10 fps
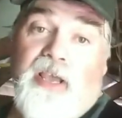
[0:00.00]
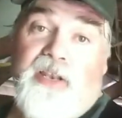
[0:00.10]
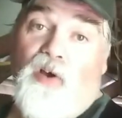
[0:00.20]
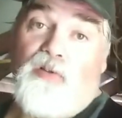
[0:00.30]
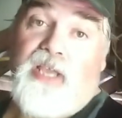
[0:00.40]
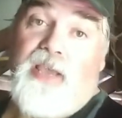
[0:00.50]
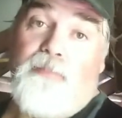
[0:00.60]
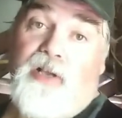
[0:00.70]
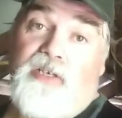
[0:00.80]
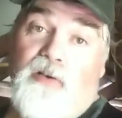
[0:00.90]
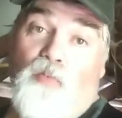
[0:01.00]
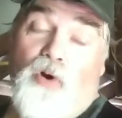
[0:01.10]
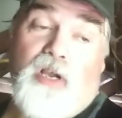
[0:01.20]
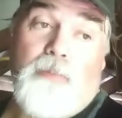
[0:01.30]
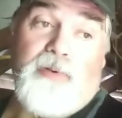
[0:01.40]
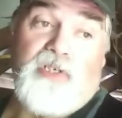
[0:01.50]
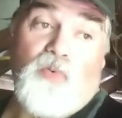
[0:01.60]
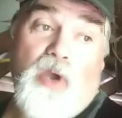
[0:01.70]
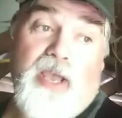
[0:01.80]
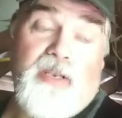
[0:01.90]
it don't take much to work up a
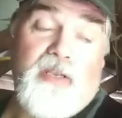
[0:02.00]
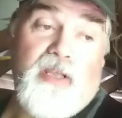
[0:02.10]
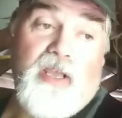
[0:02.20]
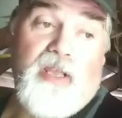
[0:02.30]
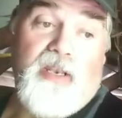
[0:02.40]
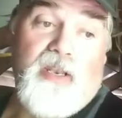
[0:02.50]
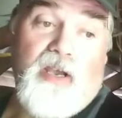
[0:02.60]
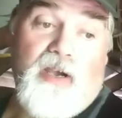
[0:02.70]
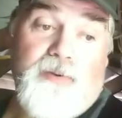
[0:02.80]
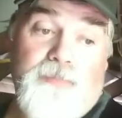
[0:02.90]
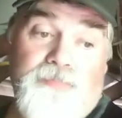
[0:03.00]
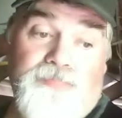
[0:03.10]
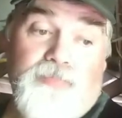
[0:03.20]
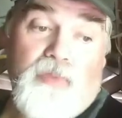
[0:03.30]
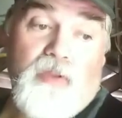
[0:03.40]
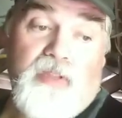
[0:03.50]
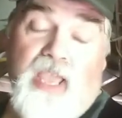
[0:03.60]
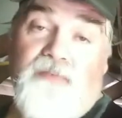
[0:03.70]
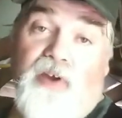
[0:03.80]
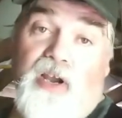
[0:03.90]
sweat and
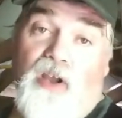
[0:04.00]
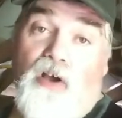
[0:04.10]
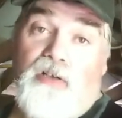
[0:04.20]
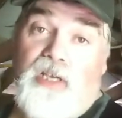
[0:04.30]
take very long.